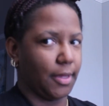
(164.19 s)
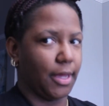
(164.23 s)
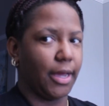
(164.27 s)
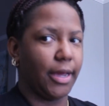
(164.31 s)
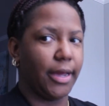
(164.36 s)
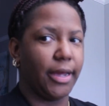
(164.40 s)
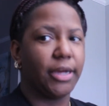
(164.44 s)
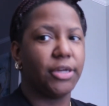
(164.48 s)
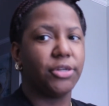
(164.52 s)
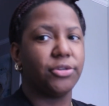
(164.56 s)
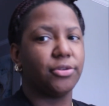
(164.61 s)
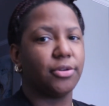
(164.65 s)

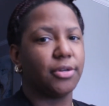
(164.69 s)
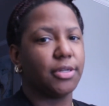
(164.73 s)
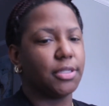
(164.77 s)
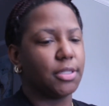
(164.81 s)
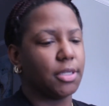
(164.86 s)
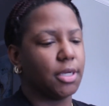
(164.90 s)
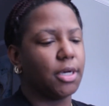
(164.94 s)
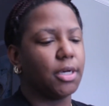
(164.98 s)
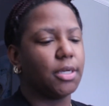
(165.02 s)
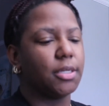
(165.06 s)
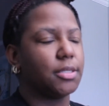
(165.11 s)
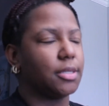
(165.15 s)
Extra is
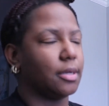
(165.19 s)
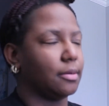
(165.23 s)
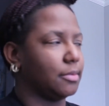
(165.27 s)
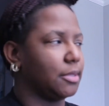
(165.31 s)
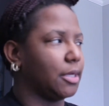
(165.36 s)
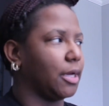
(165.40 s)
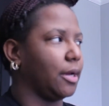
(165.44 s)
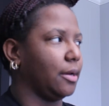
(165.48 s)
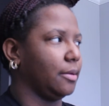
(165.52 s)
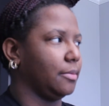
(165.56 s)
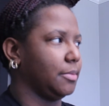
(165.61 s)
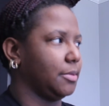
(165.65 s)
good
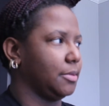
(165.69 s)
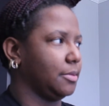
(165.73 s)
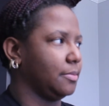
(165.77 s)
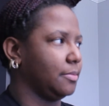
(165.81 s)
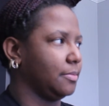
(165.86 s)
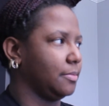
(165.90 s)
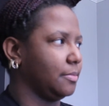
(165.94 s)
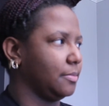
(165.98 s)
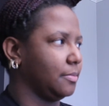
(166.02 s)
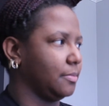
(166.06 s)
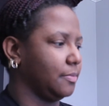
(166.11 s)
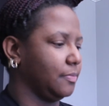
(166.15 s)
sometimes.
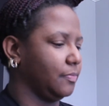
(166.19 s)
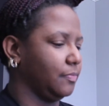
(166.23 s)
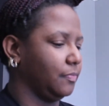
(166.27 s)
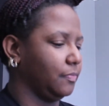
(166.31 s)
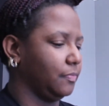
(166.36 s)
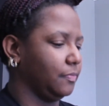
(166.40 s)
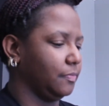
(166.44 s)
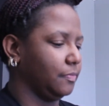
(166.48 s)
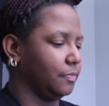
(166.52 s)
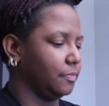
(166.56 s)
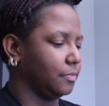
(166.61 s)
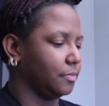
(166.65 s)

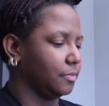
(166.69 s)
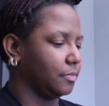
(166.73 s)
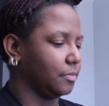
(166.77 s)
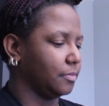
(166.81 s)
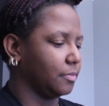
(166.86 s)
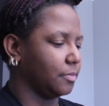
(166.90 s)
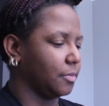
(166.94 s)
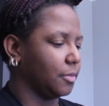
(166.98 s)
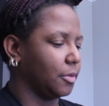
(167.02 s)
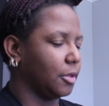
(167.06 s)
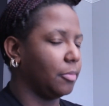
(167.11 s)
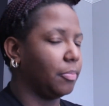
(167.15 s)

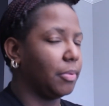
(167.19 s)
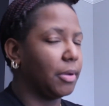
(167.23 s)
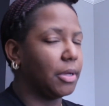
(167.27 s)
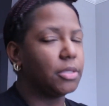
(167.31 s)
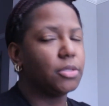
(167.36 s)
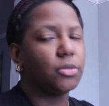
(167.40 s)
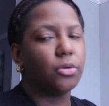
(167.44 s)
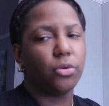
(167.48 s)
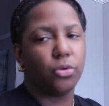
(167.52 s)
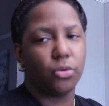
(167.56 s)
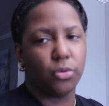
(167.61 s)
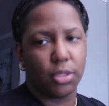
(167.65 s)
Depends
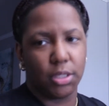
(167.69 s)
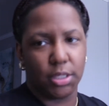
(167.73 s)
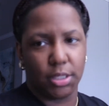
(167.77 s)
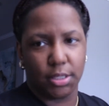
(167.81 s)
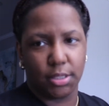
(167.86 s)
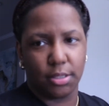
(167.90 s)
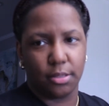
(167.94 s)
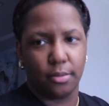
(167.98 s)
on who it is.